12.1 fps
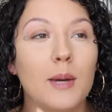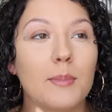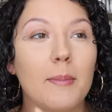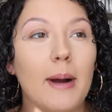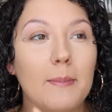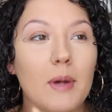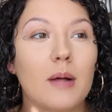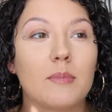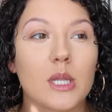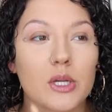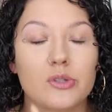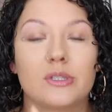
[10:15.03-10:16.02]
But my mom
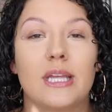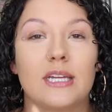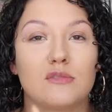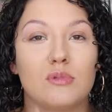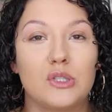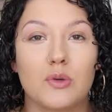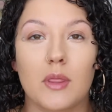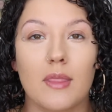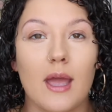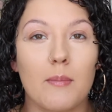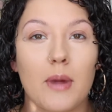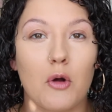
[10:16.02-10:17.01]
literally has been doing
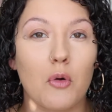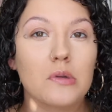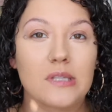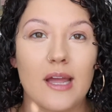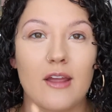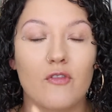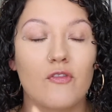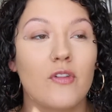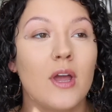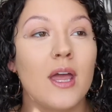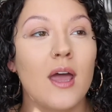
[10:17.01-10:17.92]
that my whole life.